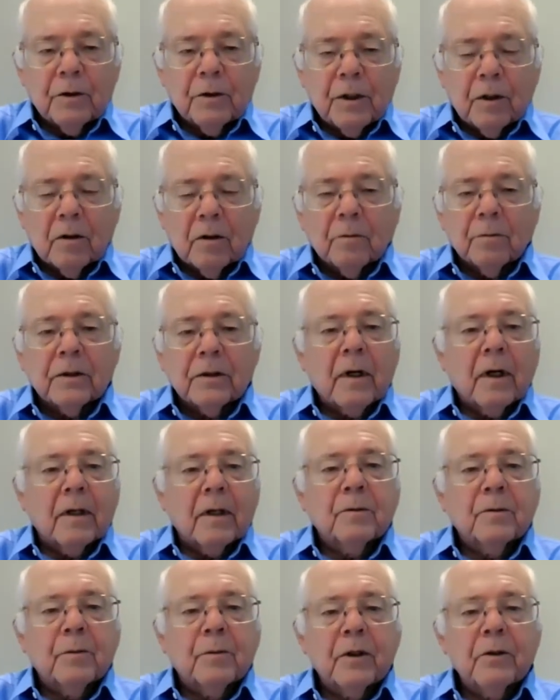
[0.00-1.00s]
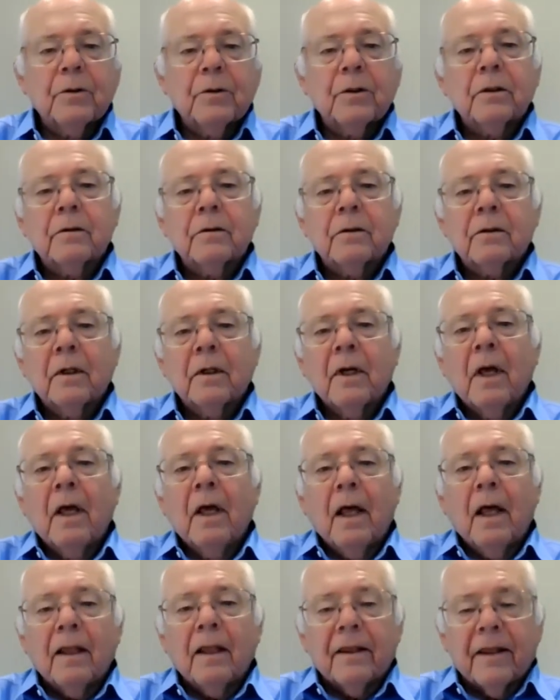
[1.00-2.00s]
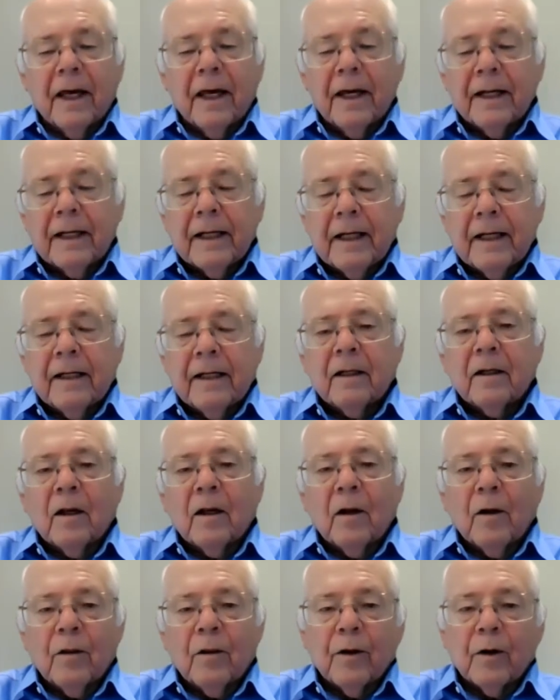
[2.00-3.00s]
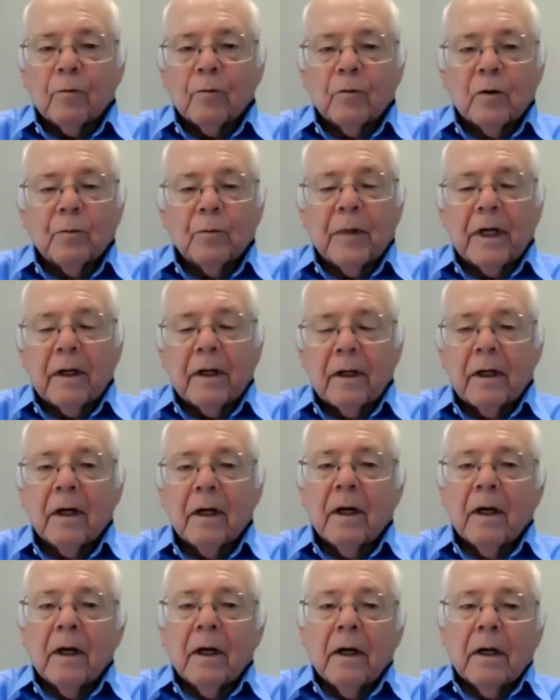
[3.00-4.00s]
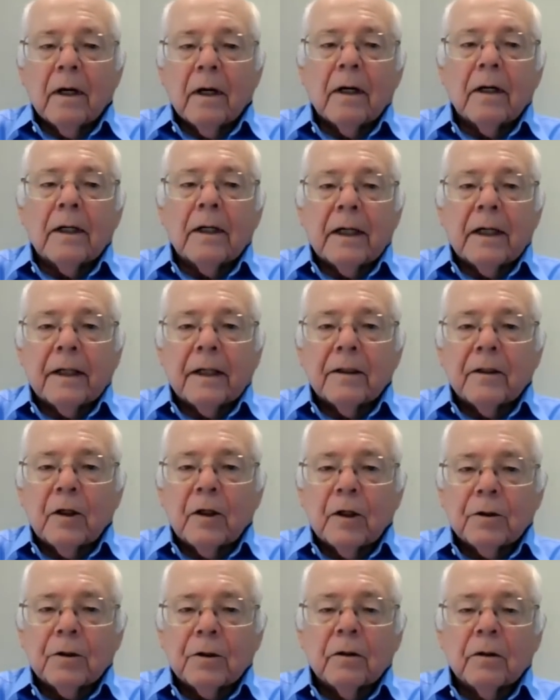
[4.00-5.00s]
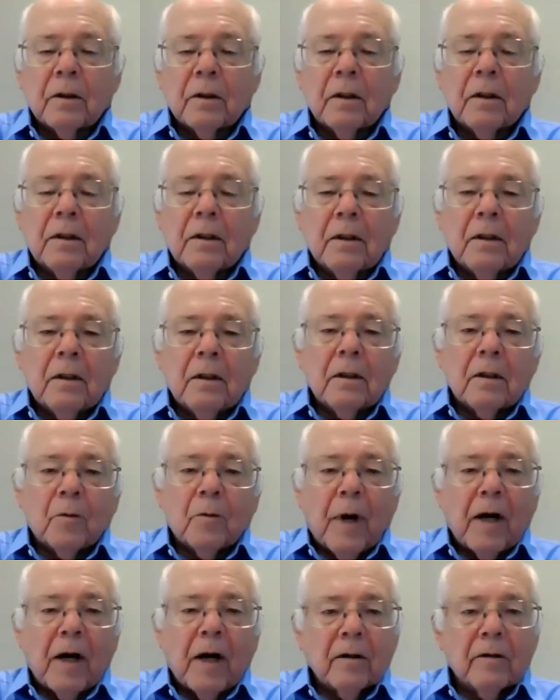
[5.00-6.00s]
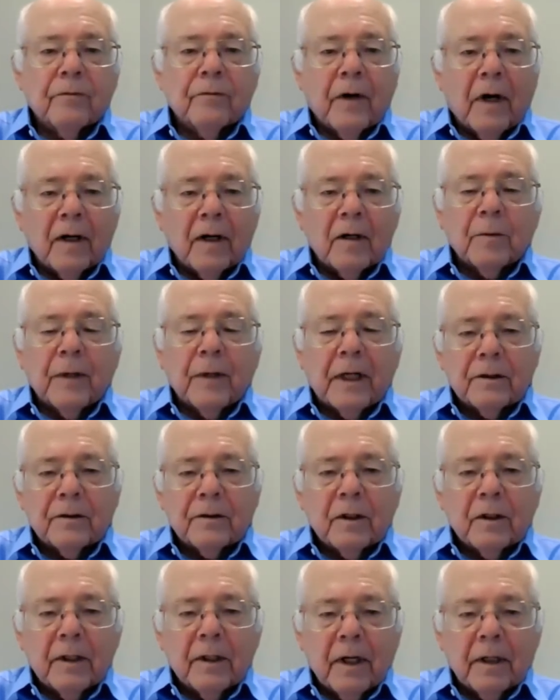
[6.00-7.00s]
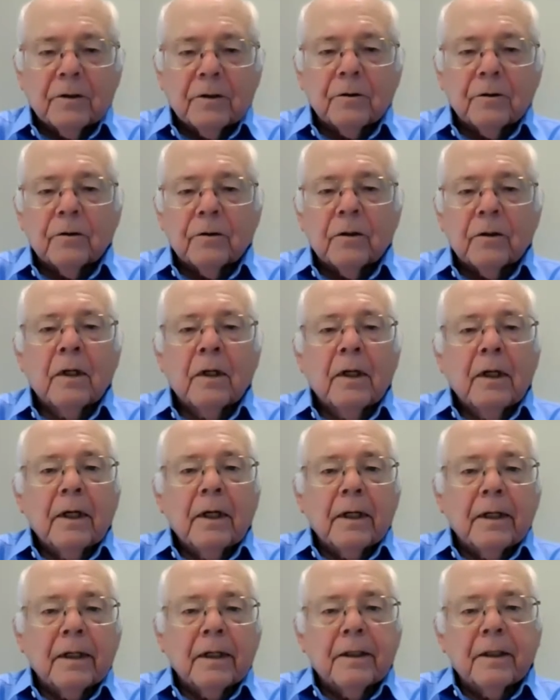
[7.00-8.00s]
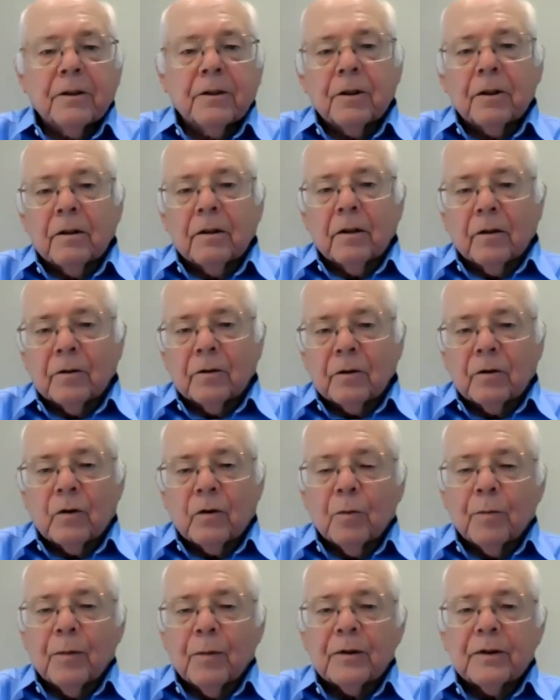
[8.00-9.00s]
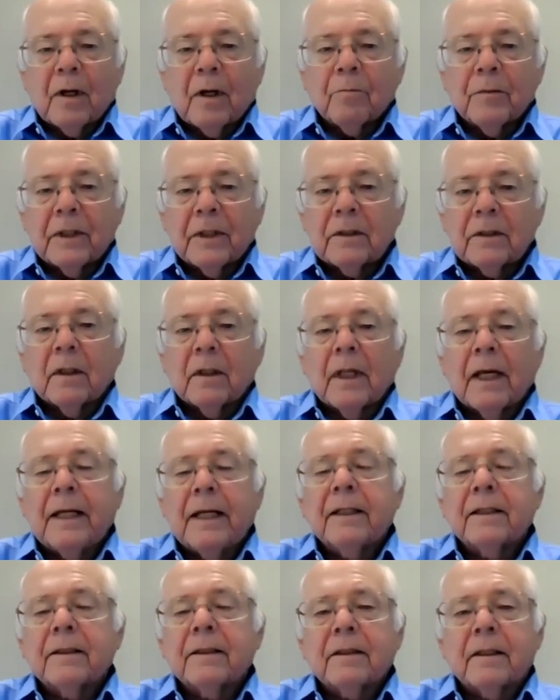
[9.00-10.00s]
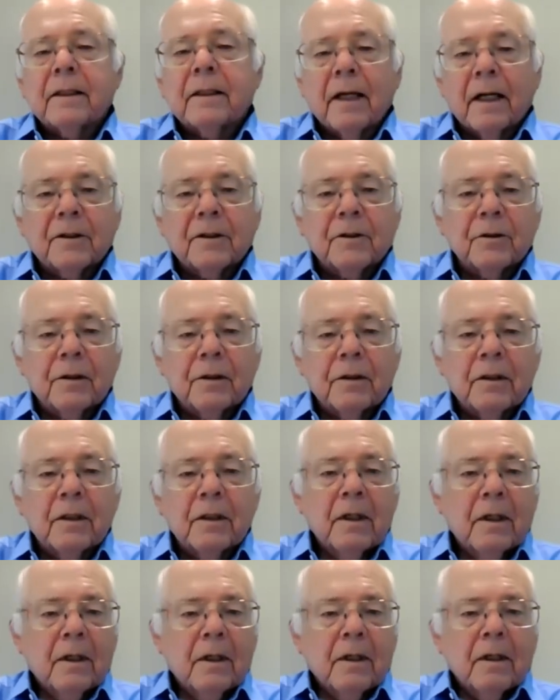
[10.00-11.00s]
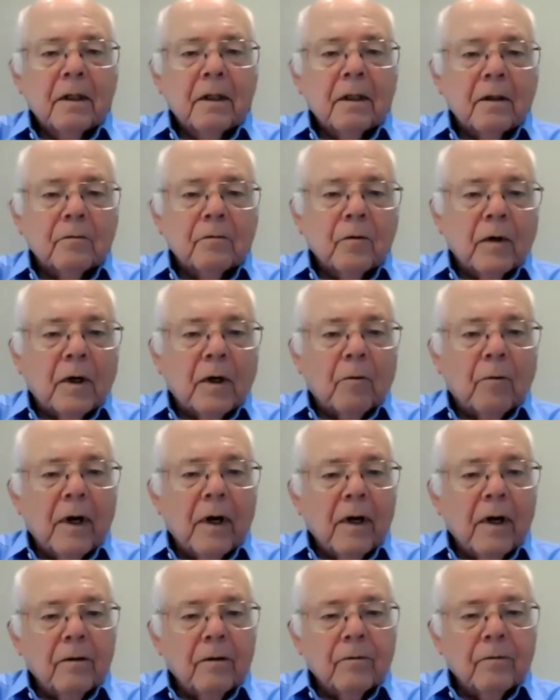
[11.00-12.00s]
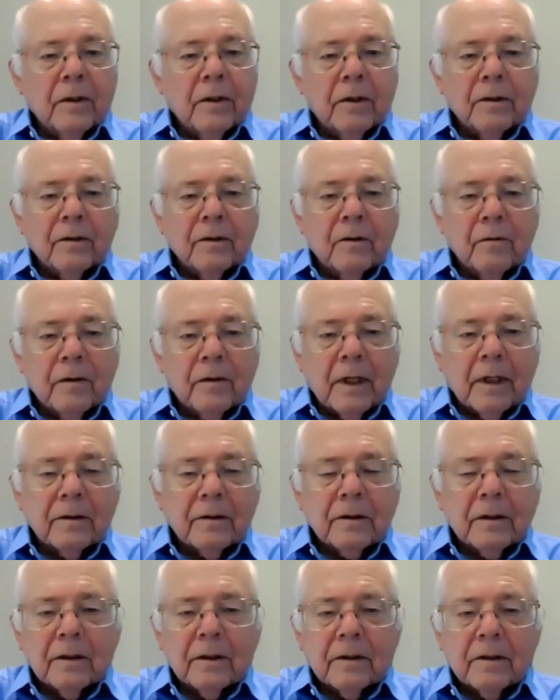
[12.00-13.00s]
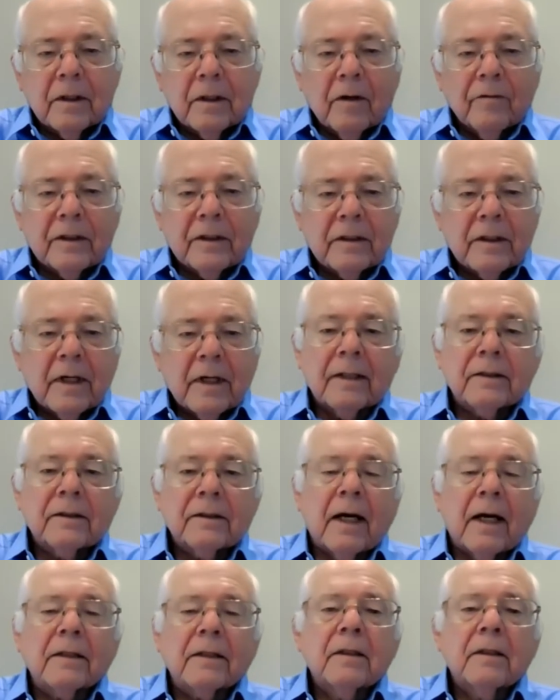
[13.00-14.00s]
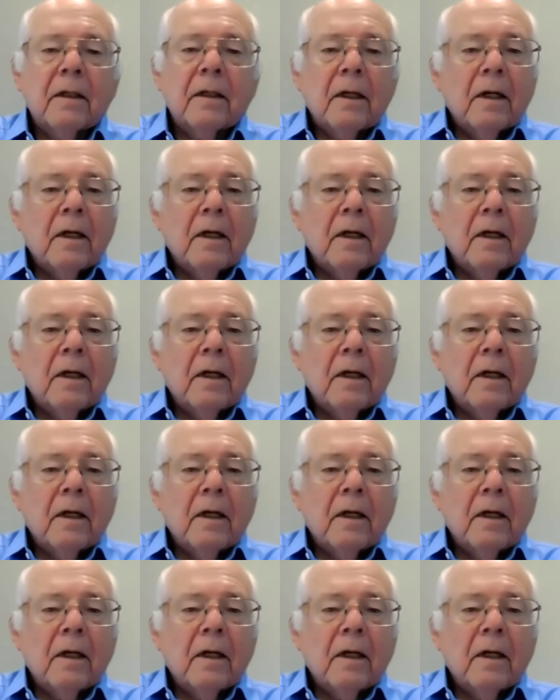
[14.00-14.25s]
charitable contributions, then there will be an additional amount of itemized deductions. In addition, those 2% miscellaneous deductions that went away with the 2007 Tax Act